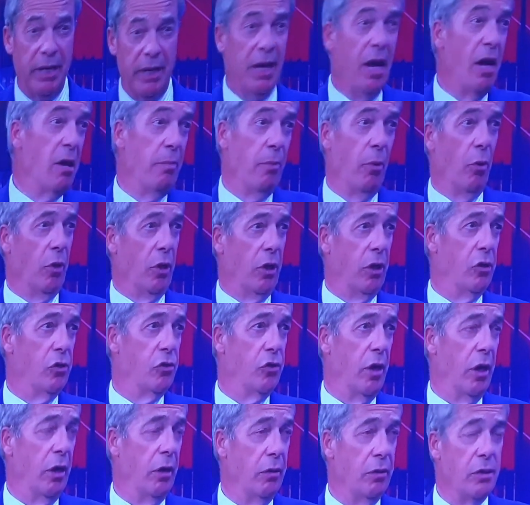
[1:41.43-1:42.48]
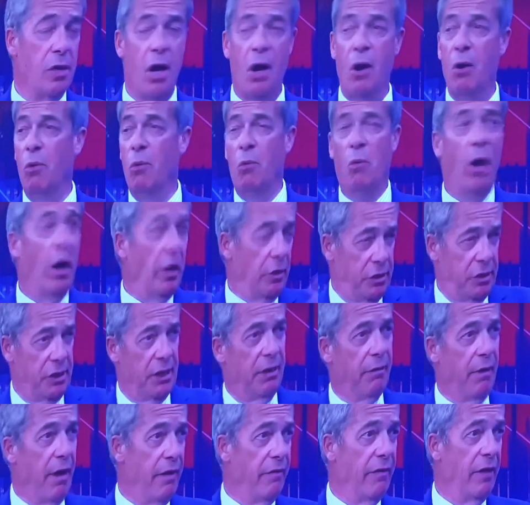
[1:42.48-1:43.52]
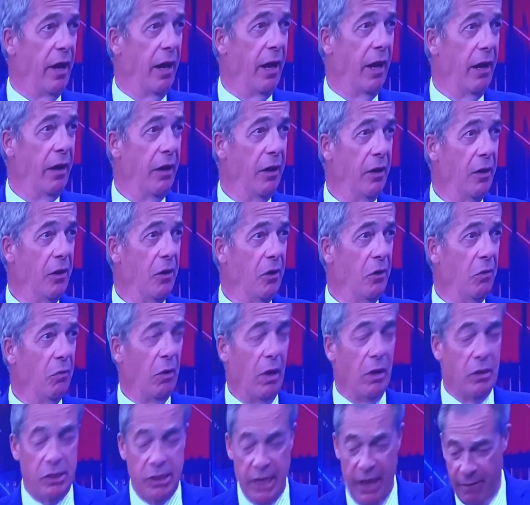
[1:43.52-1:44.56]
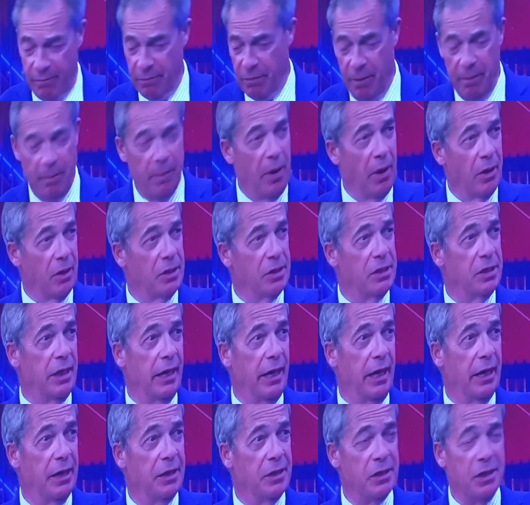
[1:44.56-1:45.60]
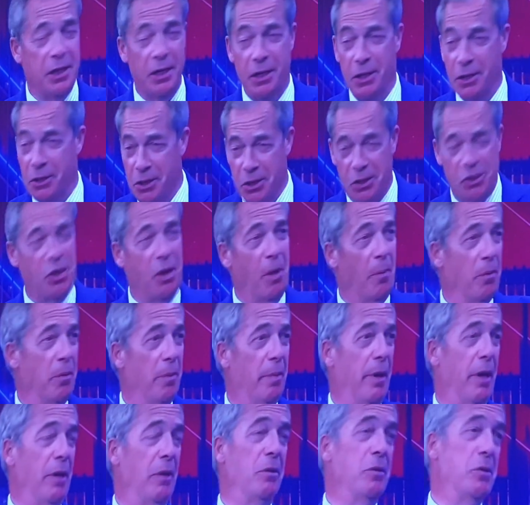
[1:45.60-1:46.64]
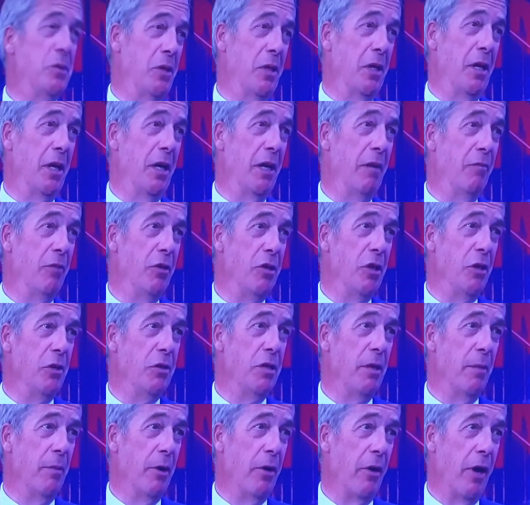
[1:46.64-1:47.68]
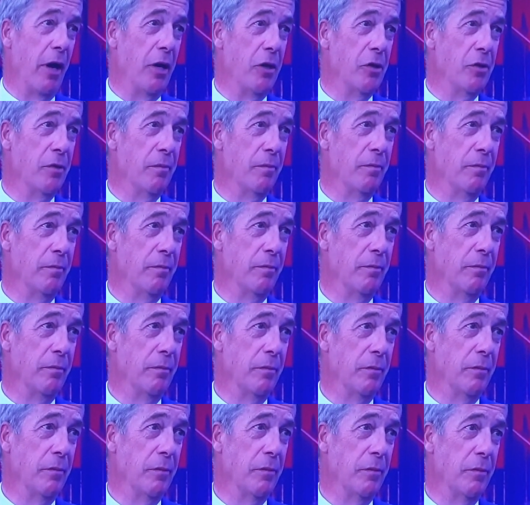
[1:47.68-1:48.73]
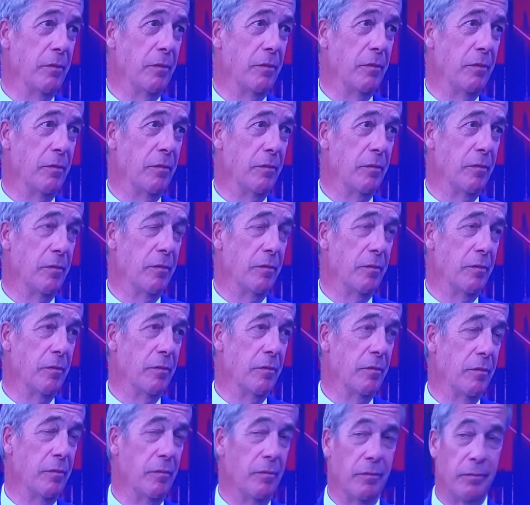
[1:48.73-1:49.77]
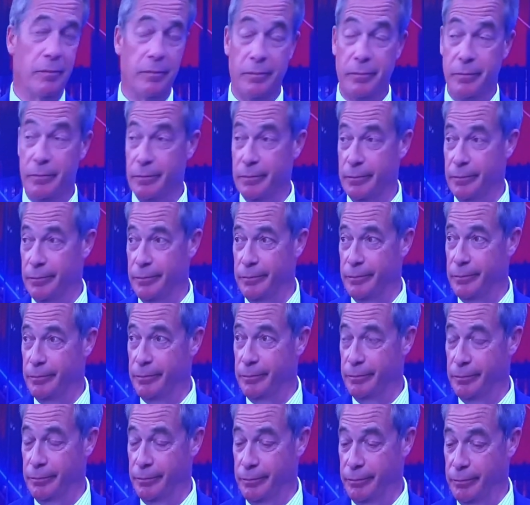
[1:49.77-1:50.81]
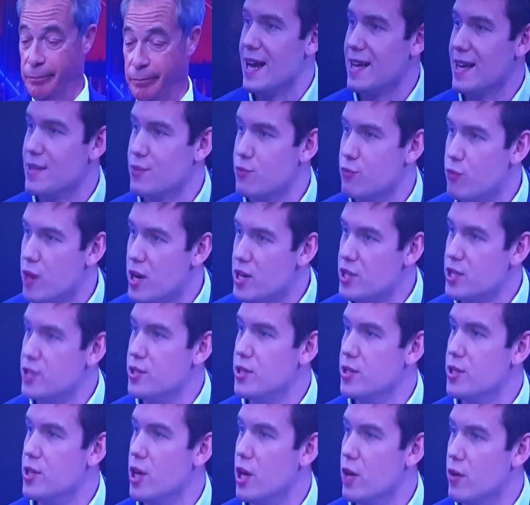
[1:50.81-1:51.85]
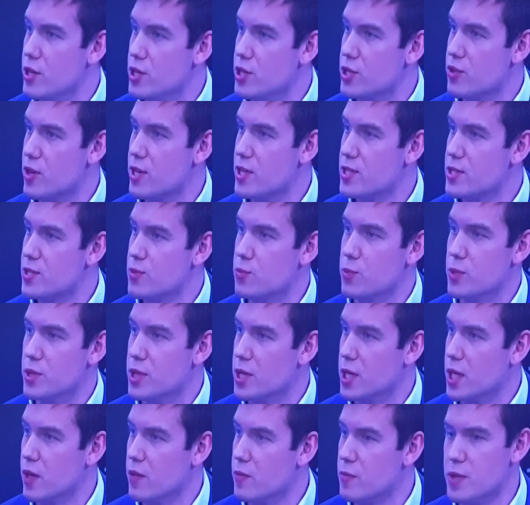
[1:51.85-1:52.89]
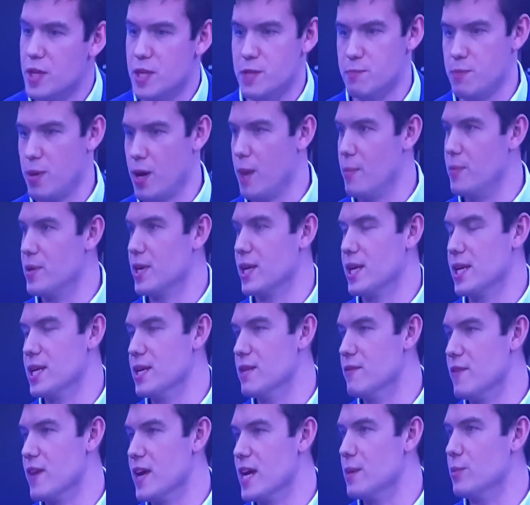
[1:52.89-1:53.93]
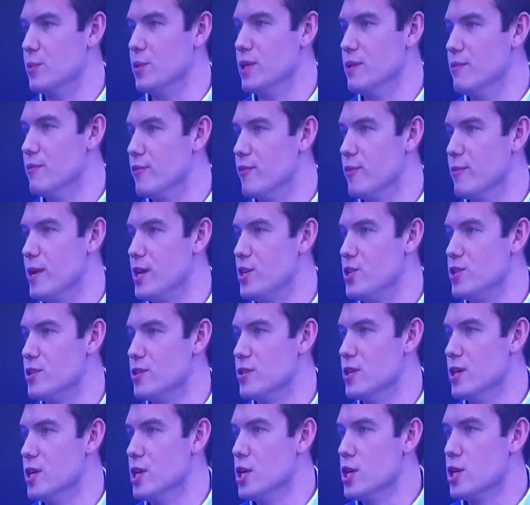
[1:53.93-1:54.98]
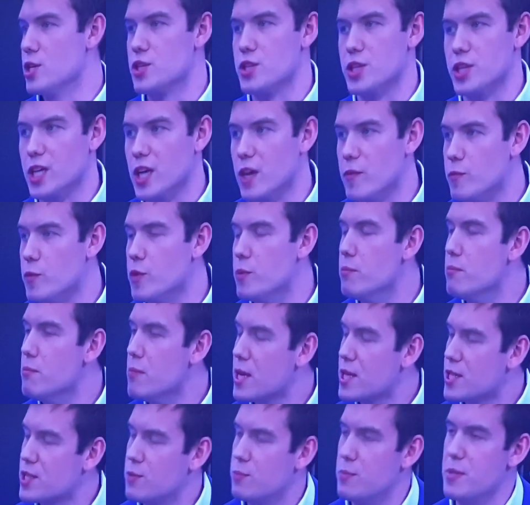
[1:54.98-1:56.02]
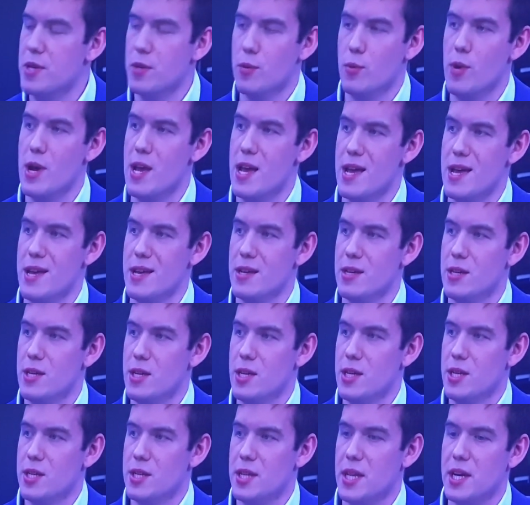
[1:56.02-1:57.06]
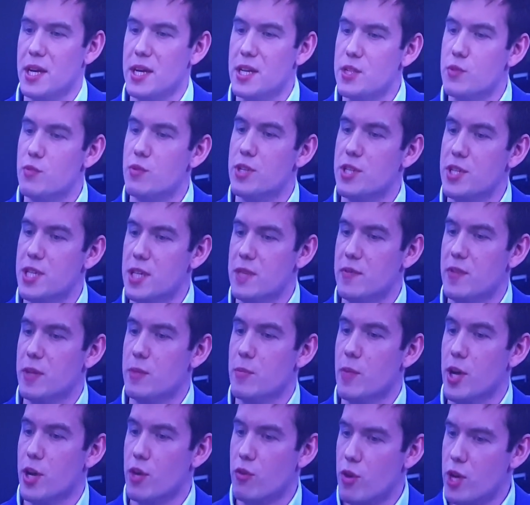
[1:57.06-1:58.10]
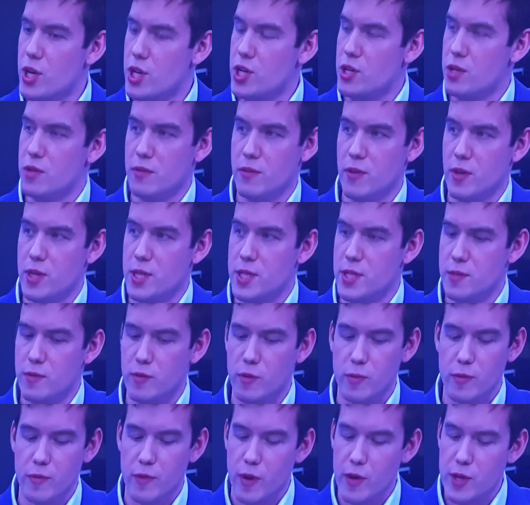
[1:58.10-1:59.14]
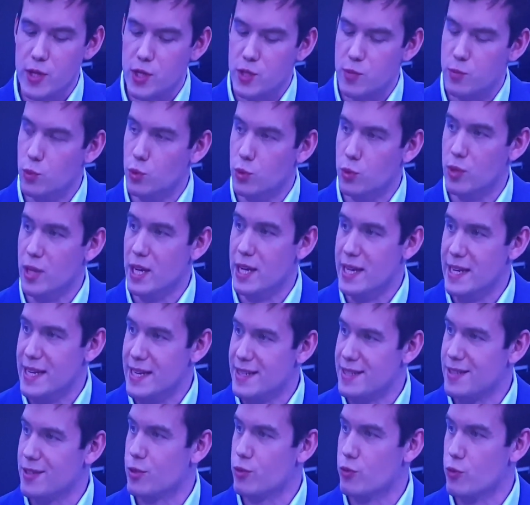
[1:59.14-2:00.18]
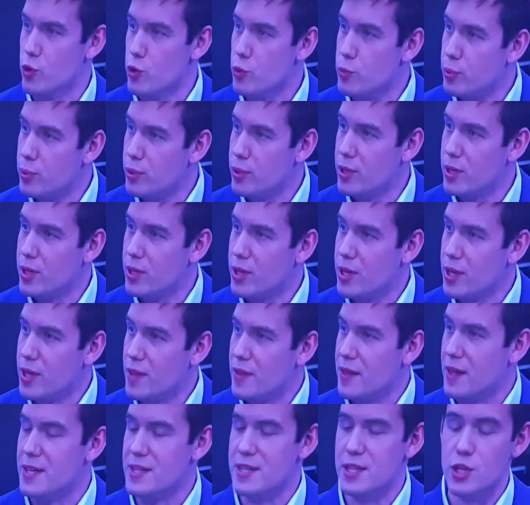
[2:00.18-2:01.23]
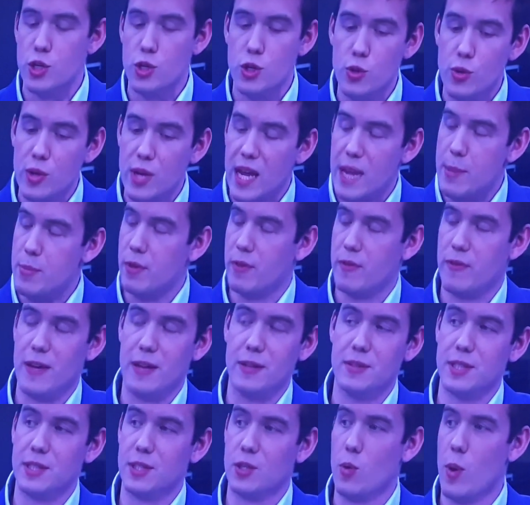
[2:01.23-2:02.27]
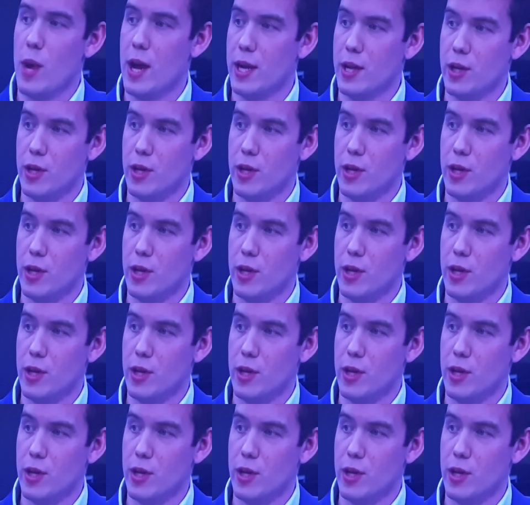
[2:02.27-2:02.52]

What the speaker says: should be no border controls whatsoever, whilst government policy is to stop the boats and reduce immigration. Indeed, and the remarkable thing is that this professor has registered her interests with the government. It's publicly available information. So the government must be aware that it is receiving migration advice from a very small elite group that is a new Labour-founded